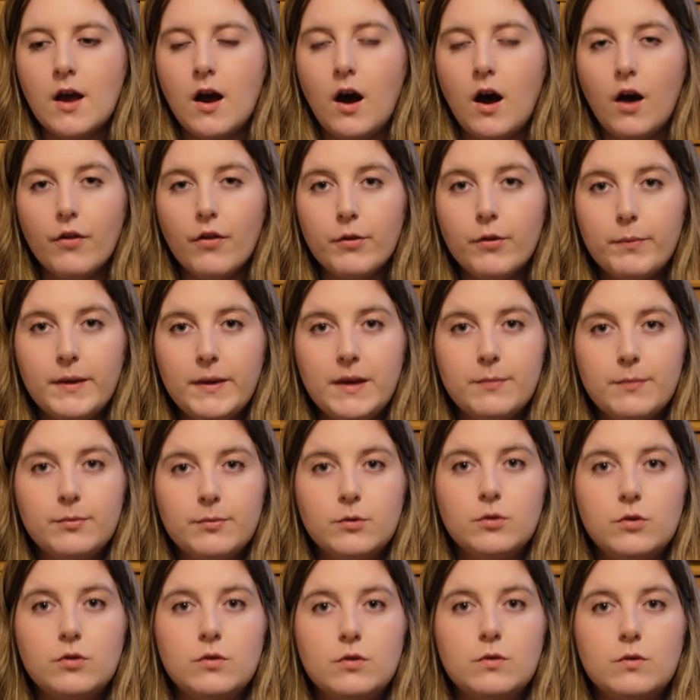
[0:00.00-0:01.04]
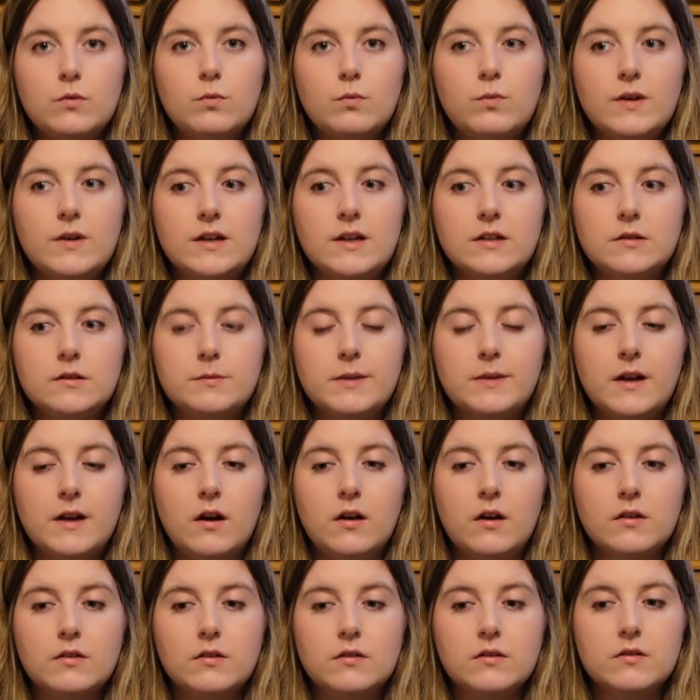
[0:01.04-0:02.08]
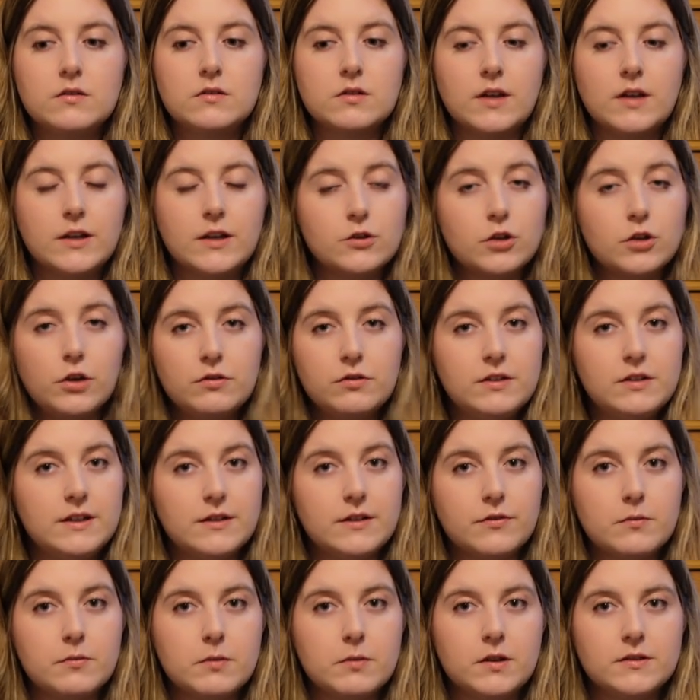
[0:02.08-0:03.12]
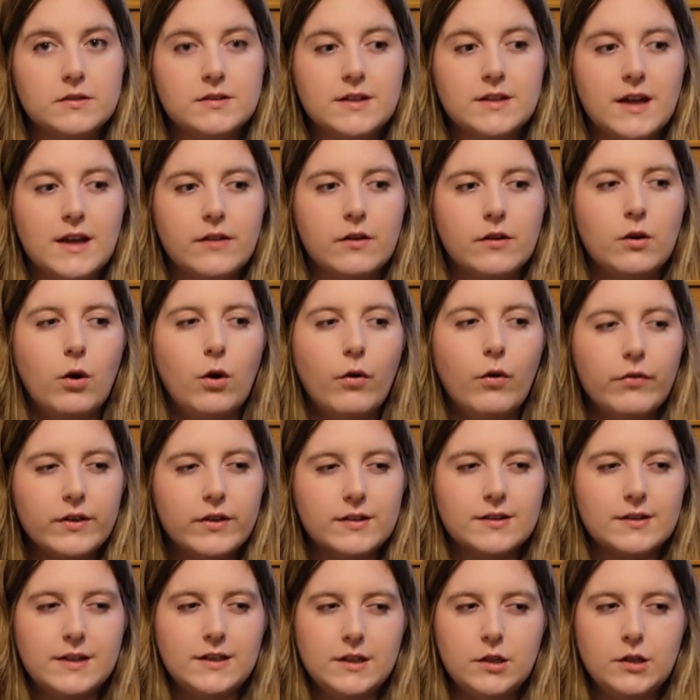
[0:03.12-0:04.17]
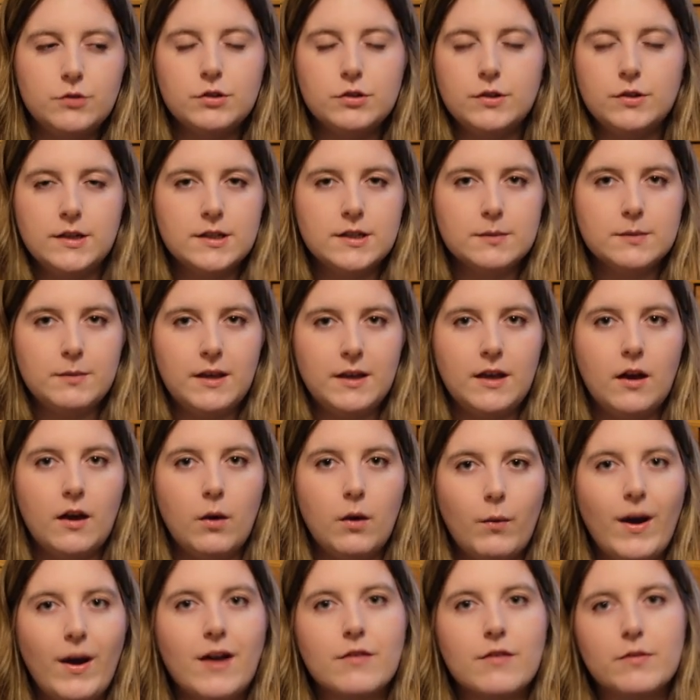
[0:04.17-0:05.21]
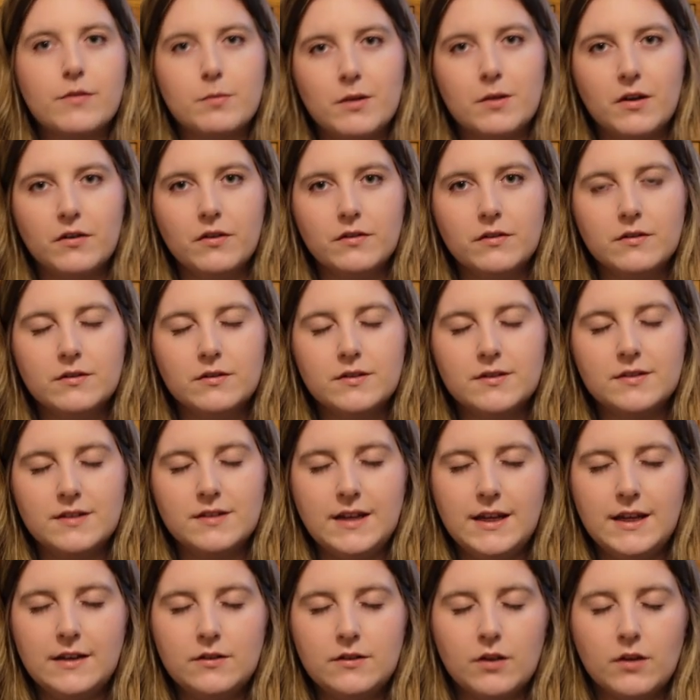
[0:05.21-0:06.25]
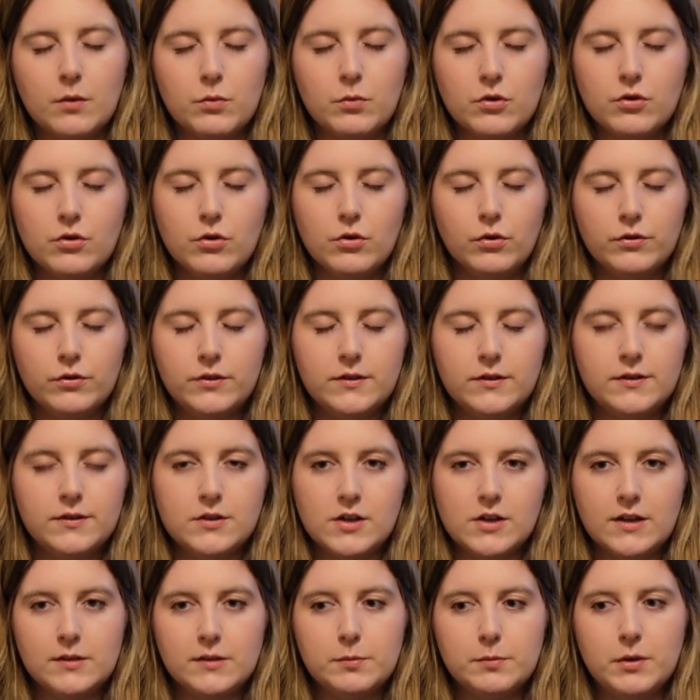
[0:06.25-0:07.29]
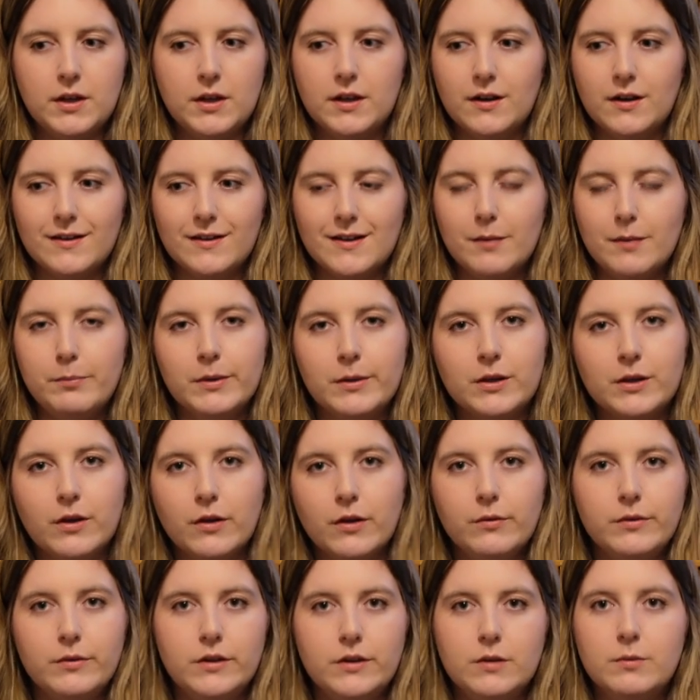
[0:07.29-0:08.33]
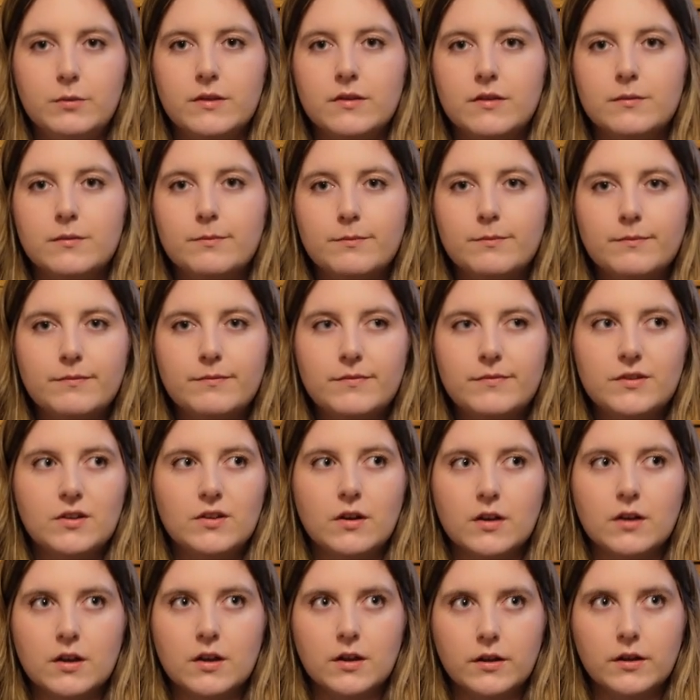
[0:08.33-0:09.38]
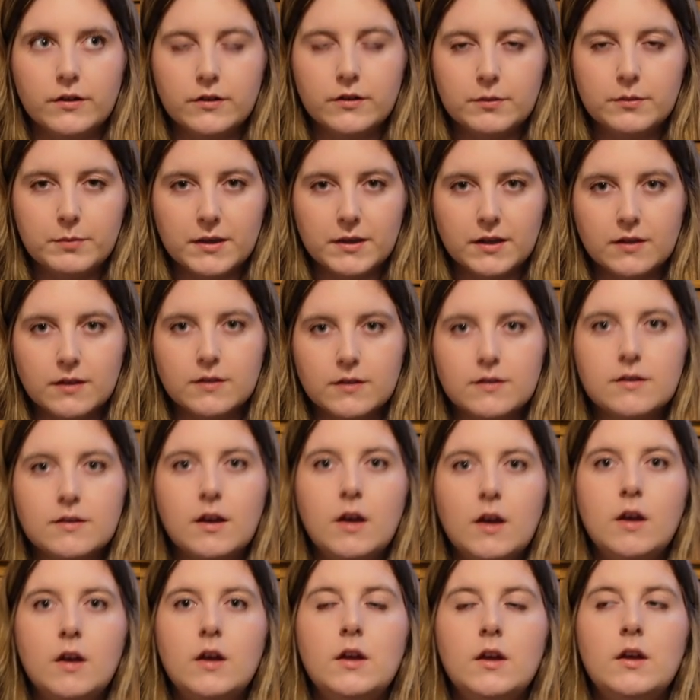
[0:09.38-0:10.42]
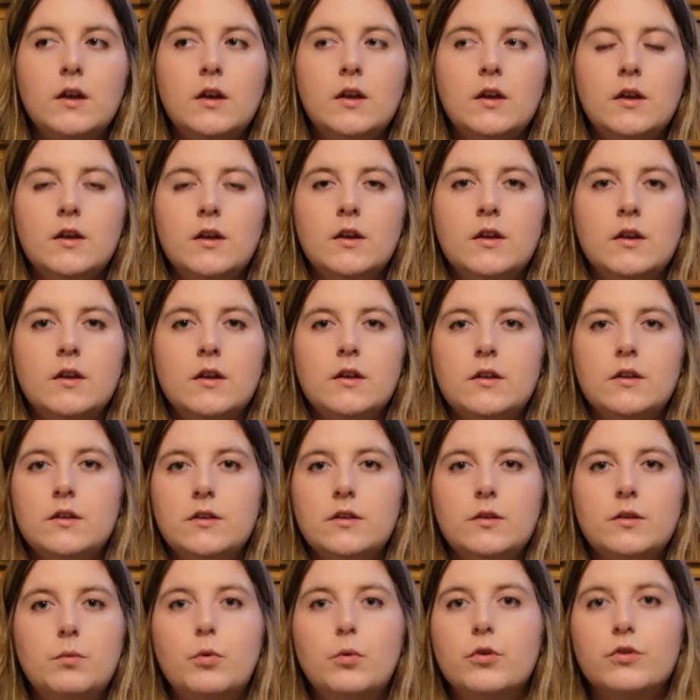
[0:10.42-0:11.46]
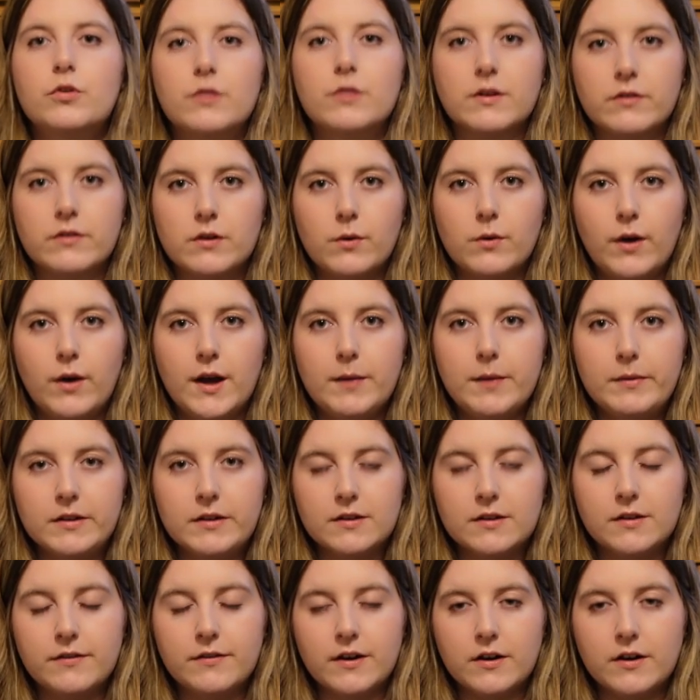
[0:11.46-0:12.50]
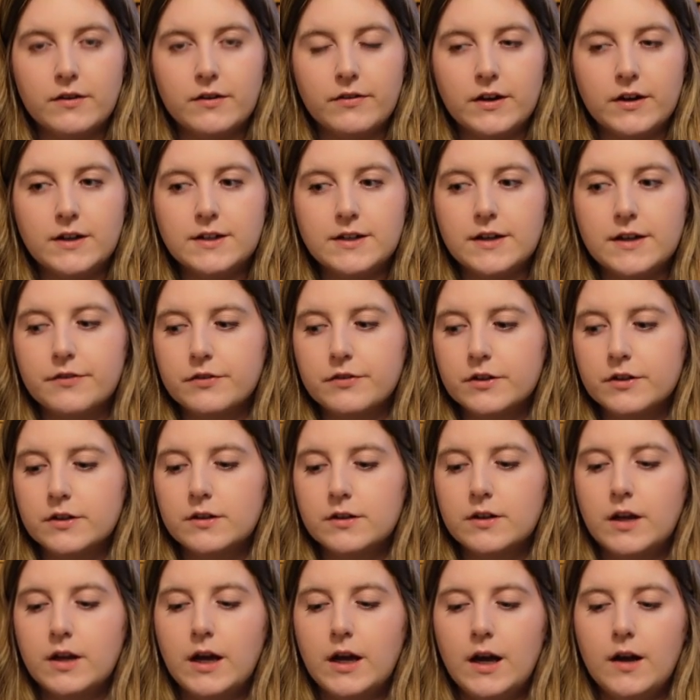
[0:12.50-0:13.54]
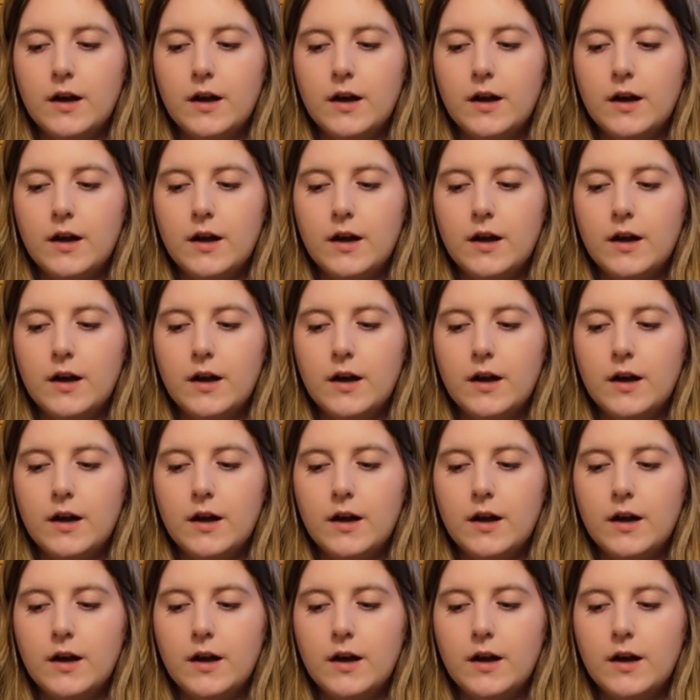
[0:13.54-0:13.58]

Other people will plant like totally different plants together. Obviously you do need to be aware of plants' needs. I would not suggest putting like a begonia with a succulent, because your watering requirements are very, very different.